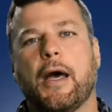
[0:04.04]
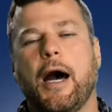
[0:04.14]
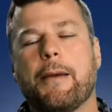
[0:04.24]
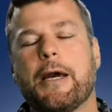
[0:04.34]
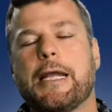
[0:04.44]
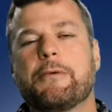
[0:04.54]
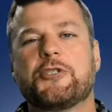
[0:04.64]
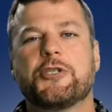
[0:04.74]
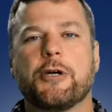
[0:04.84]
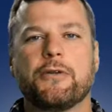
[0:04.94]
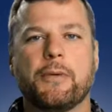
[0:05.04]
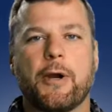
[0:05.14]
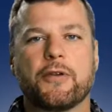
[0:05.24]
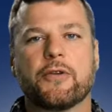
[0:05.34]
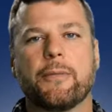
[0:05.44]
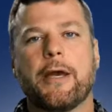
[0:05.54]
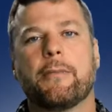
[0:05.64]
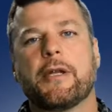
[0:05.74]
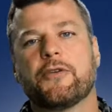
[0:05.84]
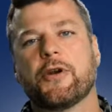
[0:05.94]
Hi, my name is Joe DiBartolomeo.
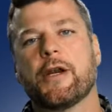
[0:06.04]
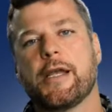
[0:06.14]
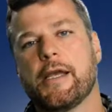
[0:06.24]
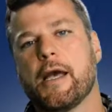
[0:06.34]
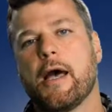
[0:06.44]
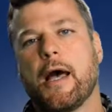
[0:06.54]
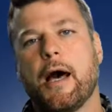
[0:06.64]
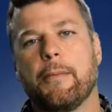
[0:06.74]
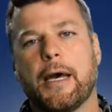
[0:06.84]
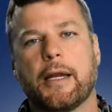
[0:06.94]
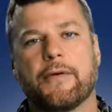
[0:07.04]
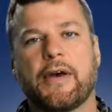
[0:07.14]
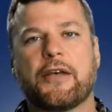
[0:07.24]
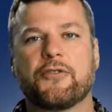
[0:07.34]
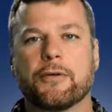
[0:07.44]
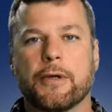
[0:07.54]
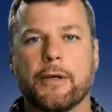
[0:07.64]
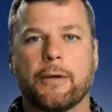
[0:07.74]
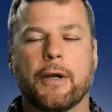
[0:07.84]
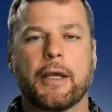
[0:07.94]
I'm an attorney. I'm out of
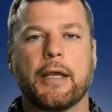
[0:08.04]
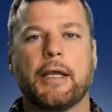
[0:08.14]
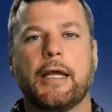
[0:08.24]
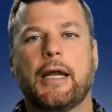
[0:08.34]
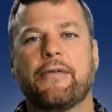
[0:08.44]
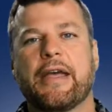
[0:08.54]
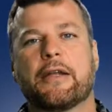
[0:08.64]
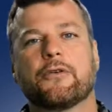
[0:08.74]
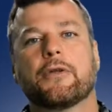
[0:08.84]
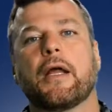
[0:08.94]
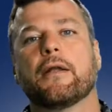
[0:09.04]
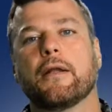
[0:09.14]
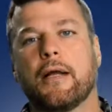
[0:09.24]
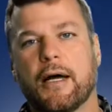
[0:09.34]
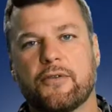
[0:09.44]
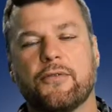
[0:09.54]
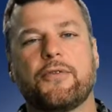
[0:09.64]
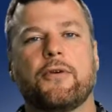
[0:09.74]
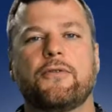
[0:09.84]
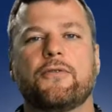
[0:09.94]
Astoria, Oregon, and I've handled lots of
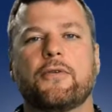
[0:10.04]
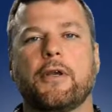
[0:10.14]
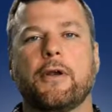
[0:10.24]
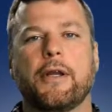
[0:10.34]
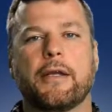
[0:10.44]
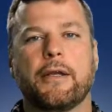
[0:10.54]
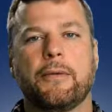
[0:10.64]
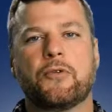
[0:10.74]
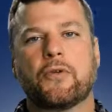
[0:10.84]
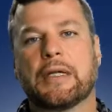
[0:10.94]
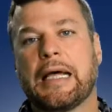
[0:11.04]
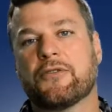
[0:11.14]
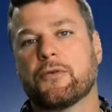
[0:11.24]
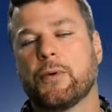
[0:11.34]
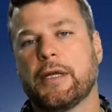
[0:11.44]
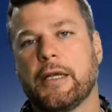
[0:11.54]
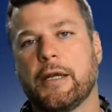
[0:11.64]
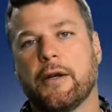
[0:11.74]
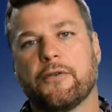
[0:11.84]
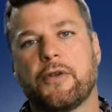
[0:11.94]
Social Security claims over the last 20
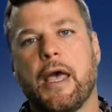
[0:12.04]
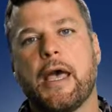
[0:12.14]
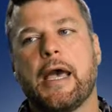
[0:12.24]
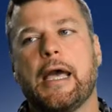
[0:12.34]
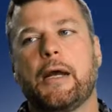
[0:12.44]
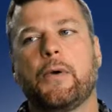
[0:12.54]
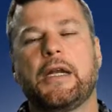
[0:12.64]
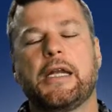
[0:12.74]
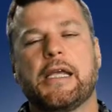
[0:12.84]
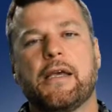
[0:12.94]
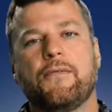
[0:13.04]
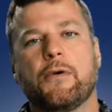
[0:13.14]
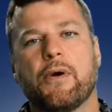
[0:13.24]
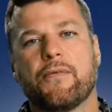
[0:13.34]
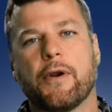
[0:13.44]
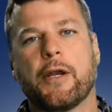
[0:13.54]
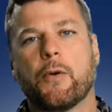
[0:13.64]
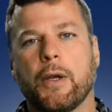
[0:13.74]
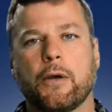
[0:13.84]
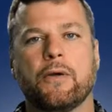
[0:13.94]
years. And I wanted to give you a very
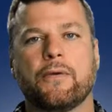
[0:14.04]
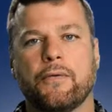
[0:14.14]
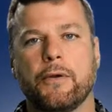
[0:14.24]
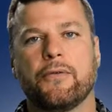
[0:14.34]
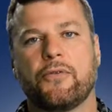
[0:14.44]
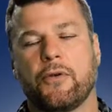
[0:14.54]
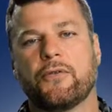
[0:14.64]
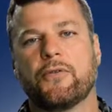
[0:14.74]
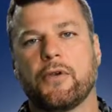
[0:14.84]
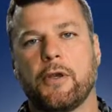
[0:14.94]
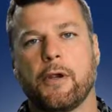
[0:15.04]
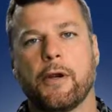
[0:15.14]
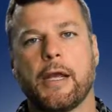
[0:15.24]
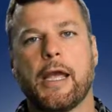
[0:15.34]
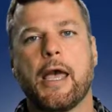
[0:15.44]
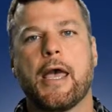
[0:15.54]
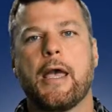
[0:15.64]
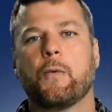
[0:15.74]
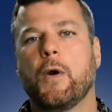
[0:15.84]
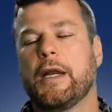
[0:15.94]
quick overview of Social Security
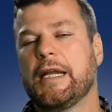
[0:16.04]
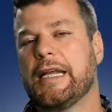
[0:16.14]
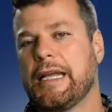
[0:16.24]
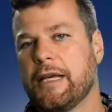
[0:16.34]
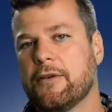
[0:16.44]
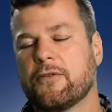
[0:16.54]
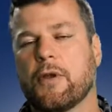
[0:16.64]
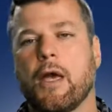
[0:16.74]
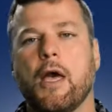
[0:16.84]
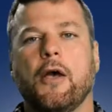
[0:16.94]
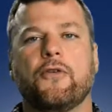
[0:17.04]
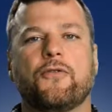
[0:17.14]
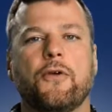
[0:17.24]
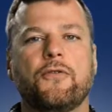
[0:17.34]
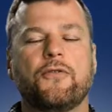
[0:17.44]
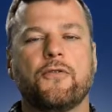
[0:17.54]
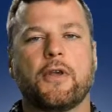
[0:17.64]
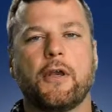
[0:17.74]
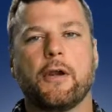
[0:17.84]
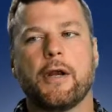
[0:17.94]
and what it is. Social
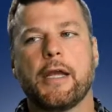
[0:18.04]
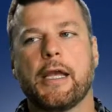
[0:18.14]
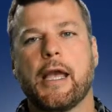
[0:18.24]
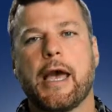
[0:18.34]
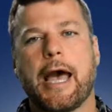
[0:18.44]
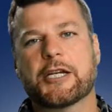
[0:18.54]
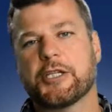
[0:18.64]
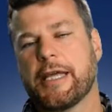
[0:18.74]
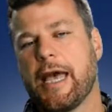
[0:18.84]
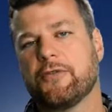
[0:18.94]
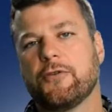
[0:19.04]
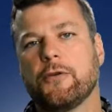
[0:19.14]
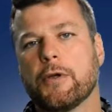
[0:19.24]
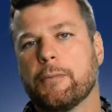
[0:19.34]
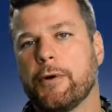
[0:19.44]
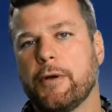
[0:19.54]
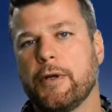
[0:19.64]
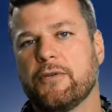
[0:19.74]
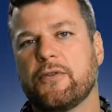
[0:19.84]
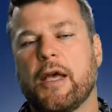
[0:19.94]
Security actually has two
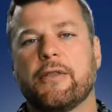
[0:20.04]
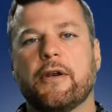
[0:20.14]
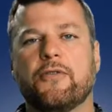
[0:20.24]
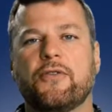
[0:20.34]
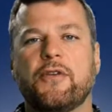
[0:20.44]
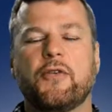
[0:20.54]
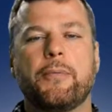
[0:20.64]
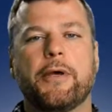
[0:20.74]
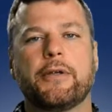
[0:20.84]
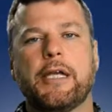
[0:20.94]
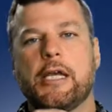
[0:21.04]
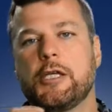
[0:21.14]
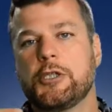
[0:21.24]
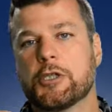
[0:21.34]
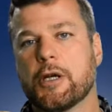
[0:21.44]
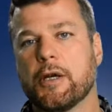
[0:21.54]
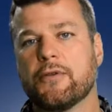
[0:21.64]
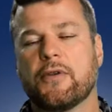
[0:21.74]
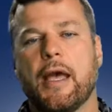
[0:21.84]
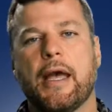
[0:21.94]
components. There's disability
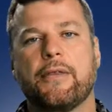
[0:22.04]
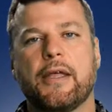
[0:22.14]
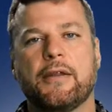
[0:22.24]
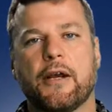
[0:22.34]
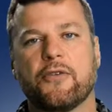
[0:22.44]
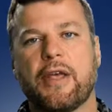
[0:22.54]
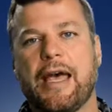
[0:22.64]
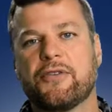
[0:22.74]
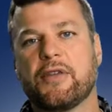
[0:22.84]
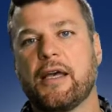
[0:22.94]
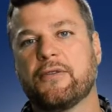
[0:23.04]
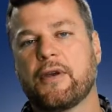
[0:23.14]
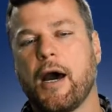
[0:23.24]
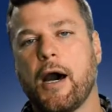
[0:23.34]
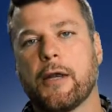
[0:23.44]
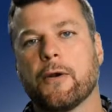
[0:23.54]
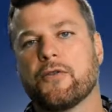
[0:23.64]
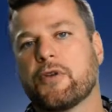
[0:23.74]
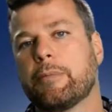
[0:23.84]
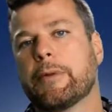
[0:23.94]
insurance, and then there's SSI, or
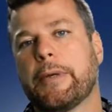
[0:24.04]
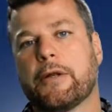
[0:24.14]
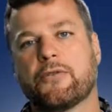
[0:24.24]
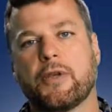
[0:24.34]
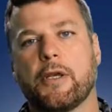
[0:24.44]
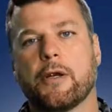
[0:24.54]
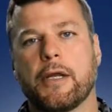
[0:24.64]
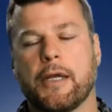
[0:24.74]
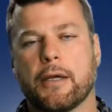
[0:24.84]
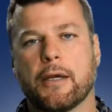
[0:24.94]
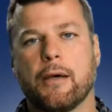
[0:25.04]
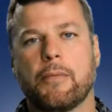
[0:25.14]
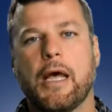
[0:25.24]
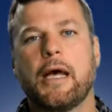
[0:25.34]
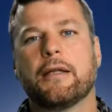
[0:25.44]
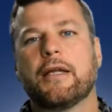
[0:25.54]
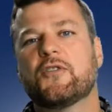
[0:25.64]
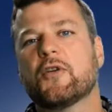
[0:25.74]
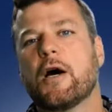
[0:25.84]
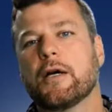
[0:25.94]
Supplemental Security Income.
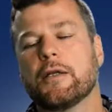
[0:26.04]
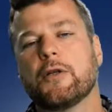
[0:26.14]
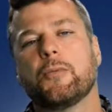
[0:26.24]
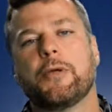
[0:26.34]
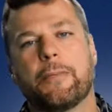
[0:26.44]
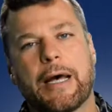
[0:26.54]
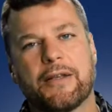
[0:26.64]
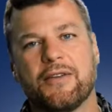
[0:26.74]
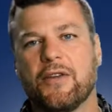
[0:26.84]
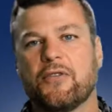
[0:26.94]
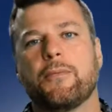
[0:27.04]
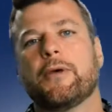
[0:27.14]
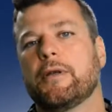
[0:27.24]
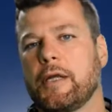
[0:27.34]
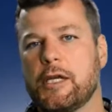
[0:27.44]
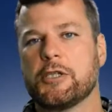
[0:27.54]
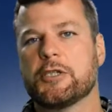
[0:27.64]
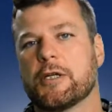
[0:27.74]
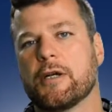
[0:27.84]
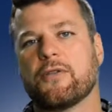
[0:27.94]
Let's talk a little bit about the disability
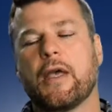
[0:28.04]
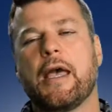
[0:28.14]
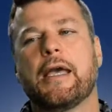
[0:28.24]
insurance.